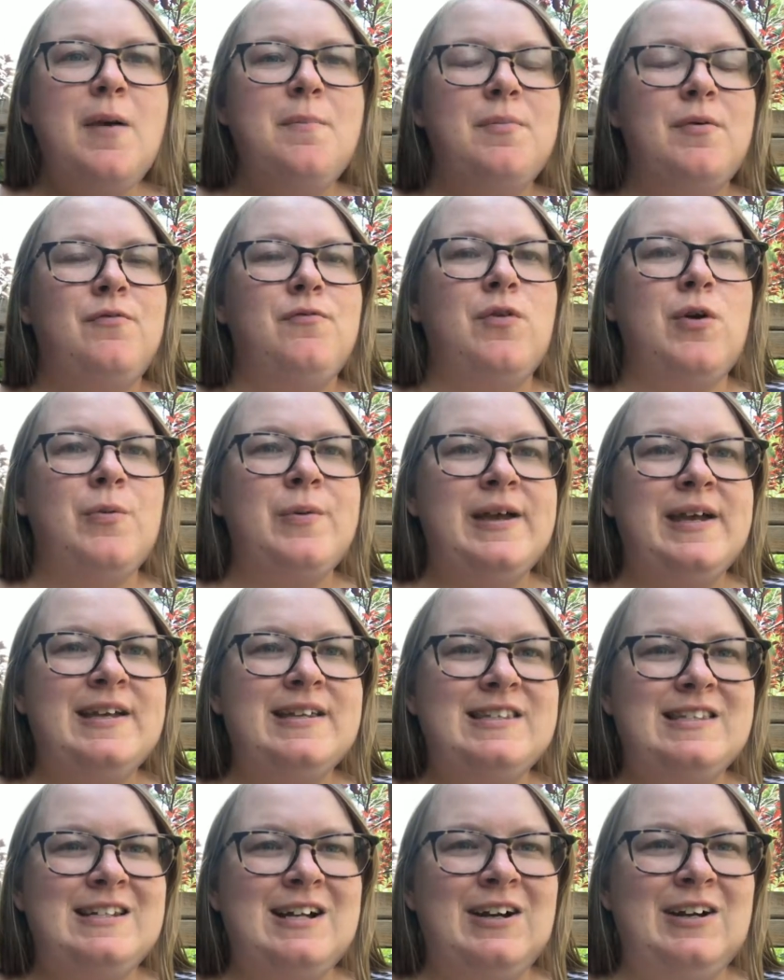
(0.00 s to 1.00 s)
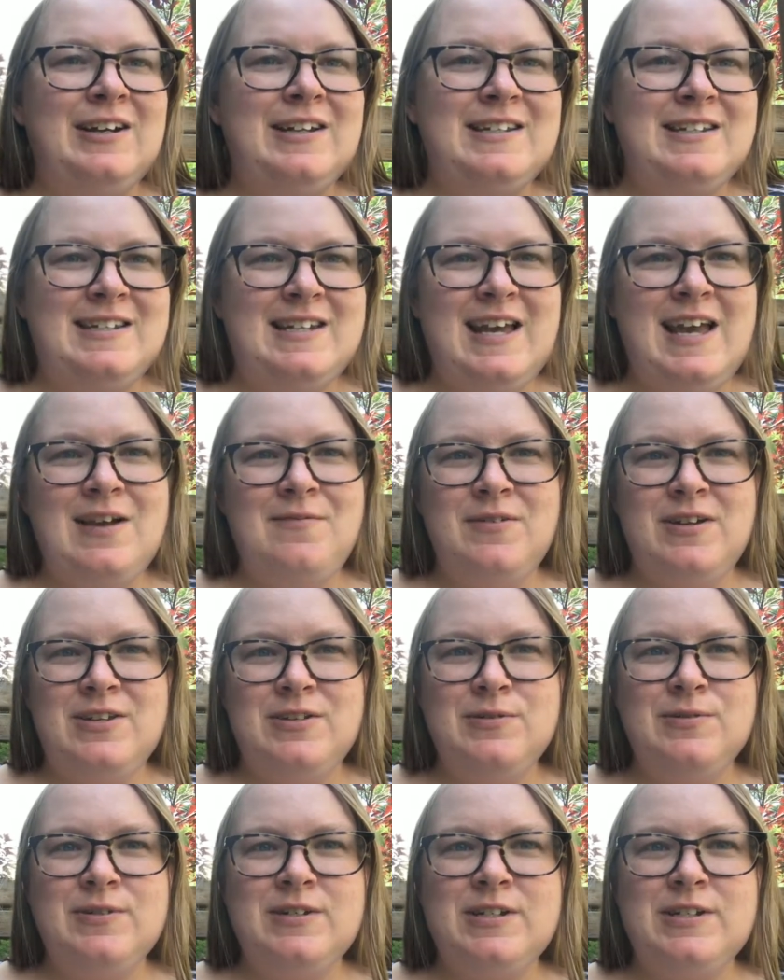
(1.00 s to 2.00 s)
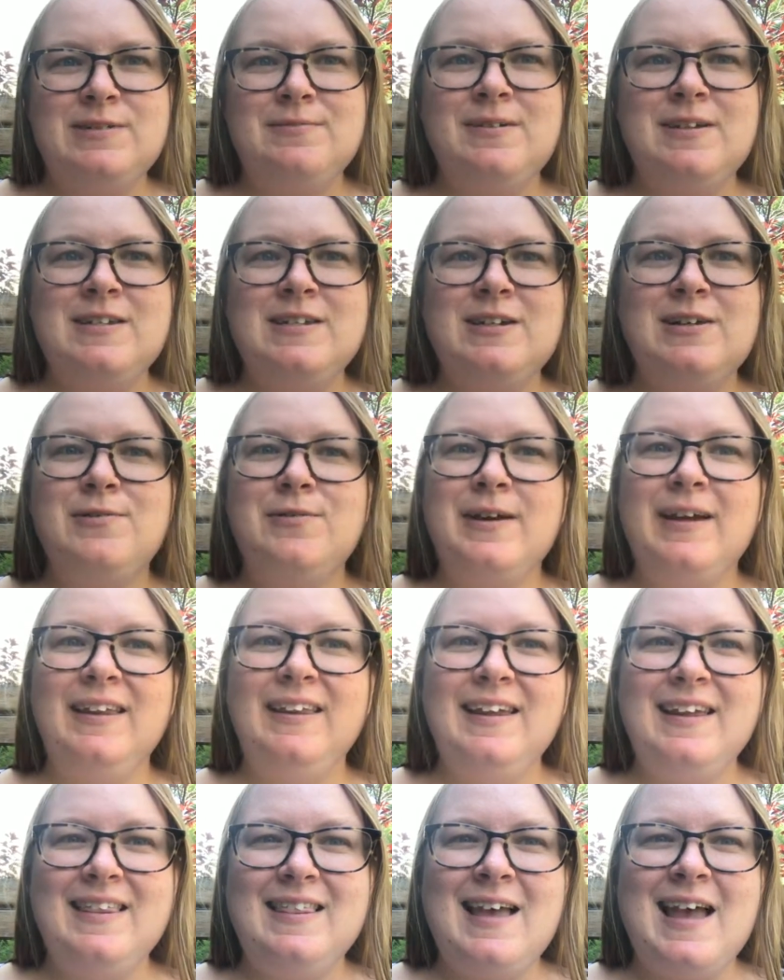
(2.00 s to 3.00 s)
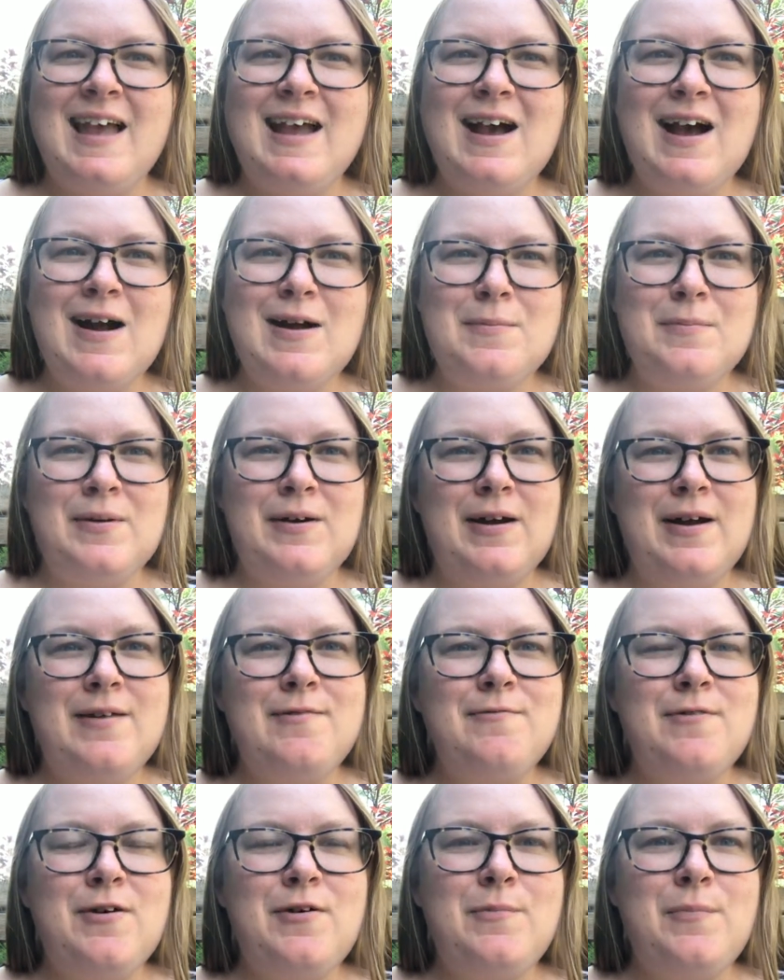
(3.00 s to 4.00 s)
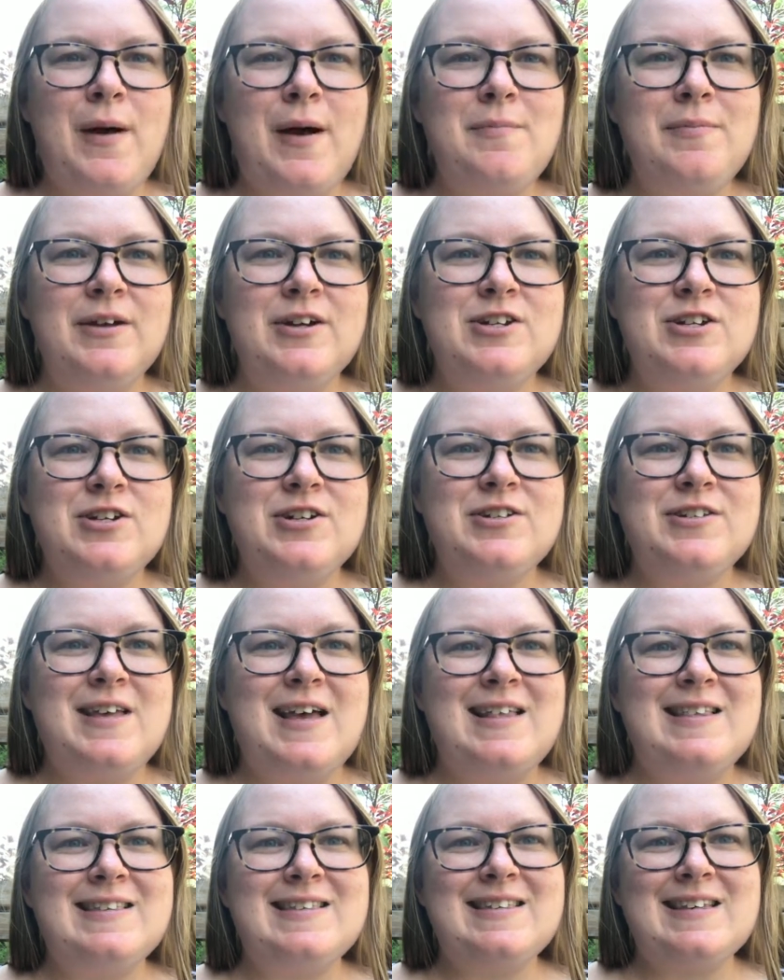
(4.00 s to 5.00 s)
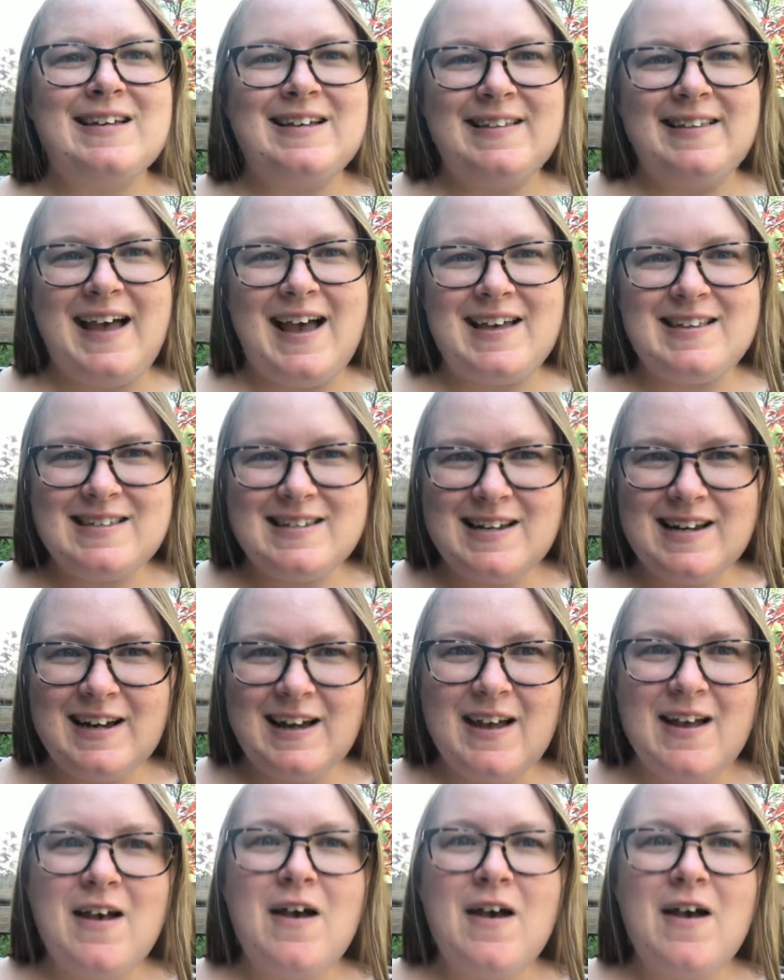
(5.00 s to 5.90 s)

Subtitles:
Before we get started today, we do just want to quickly thank Harper & Row Publishers and Scholastic